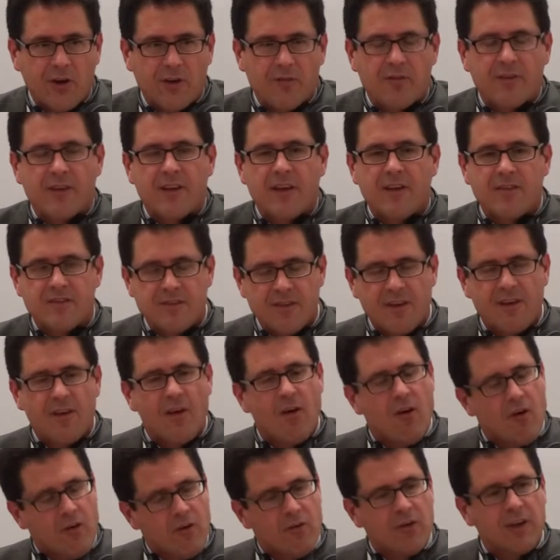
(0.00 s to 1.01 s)
curve, and they say,
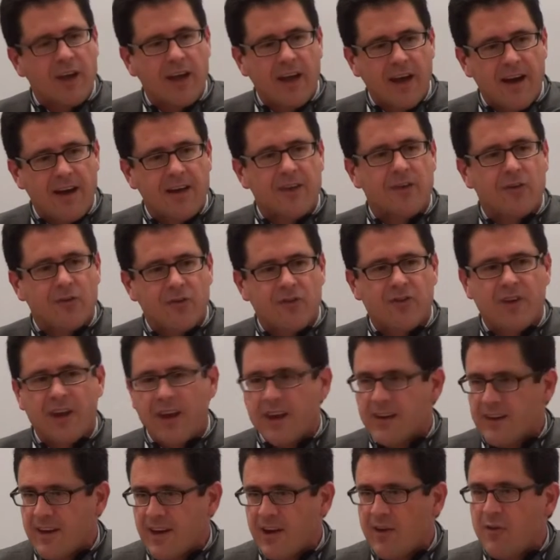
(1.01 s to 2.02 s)
oh, okay, I
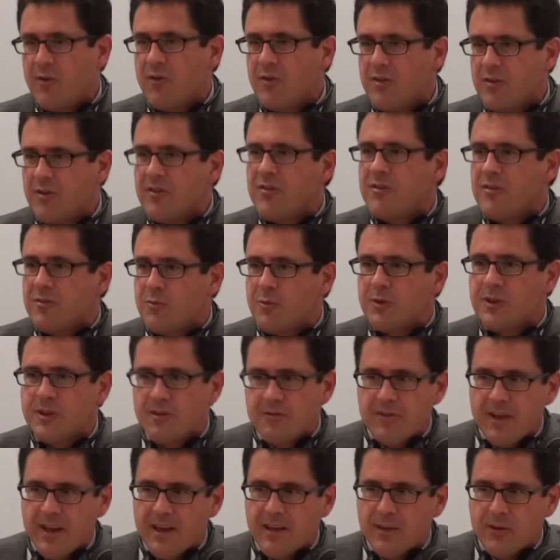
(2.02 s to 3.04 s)
understand now. This is what
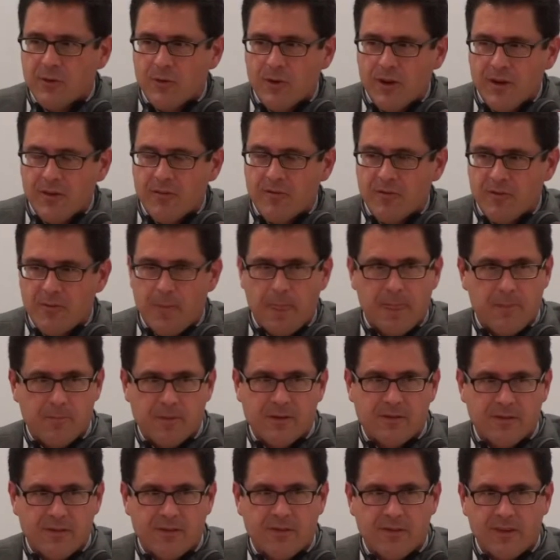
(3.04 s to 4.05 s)
the value of
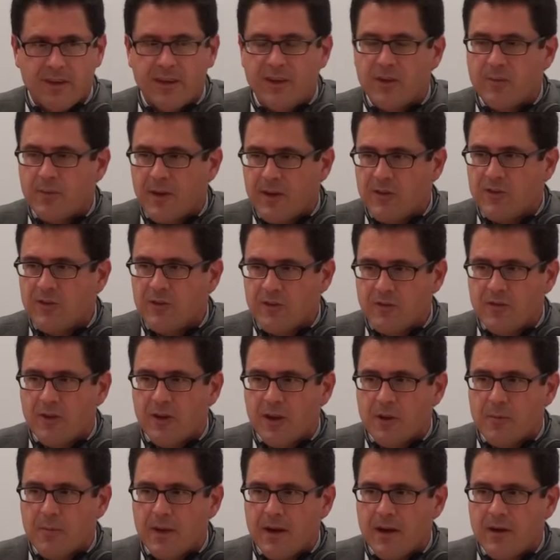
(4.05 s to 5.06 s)
business incubation is
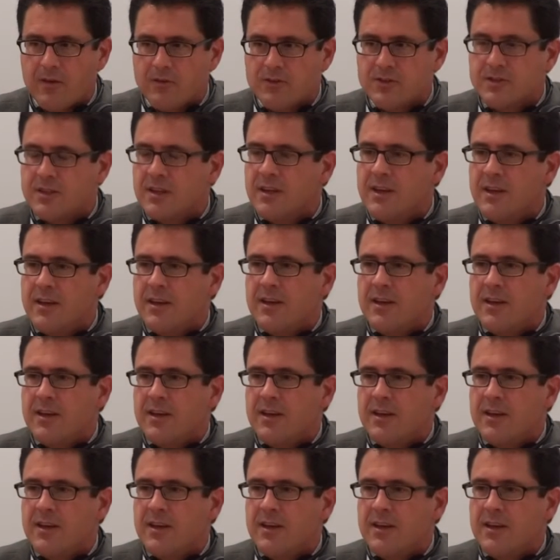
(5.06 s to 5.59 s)
all about.